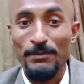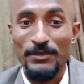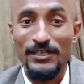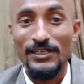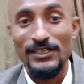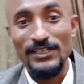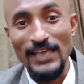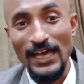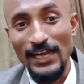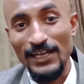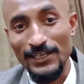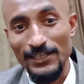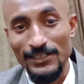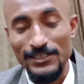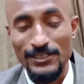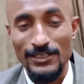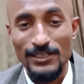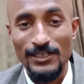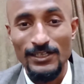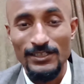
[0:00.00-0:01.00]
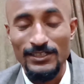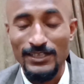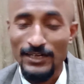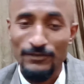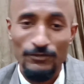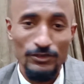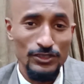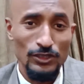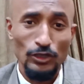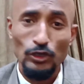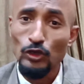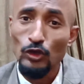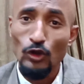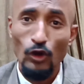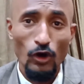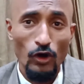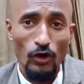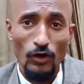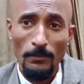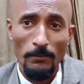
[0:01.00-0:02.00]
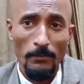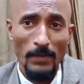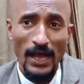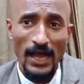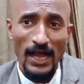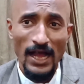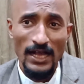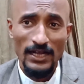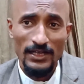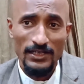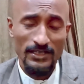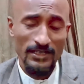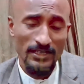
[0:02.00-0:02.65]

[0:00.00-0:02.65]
in Calcutta? That was a long back in